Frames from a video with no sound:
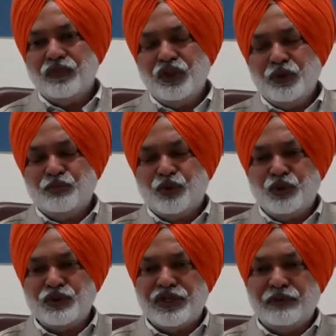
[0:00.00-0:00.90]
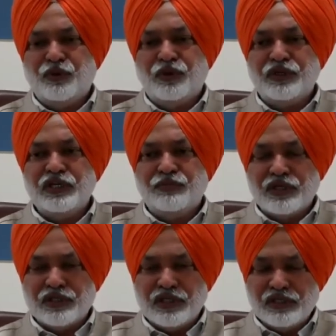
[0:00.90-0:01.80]
The most important
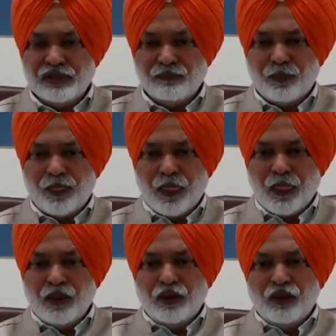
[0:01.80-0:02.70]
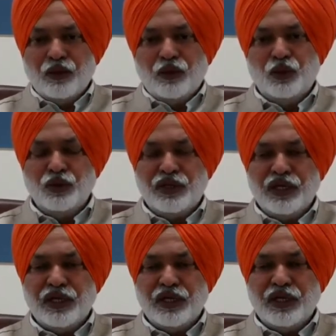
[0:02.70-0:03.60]
persons who
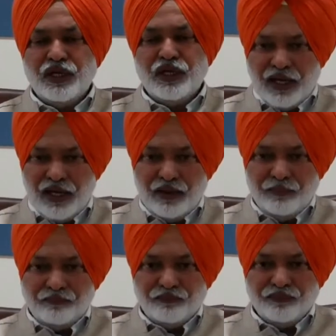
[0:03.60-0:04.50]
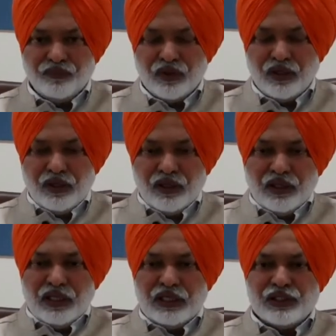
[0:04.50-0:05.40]
can throw light
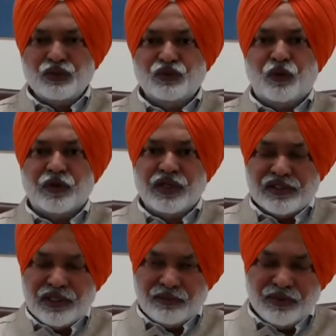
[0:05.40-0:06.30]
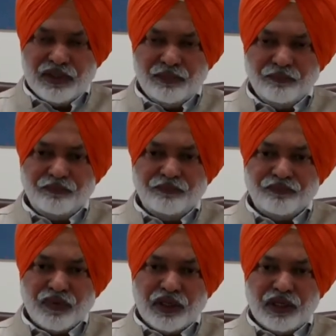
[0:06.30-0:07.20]
as to what has happened
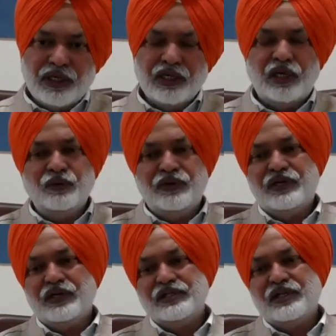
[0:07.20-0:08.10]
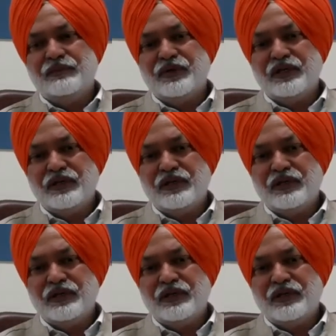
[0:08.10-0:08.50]
and how it has happened.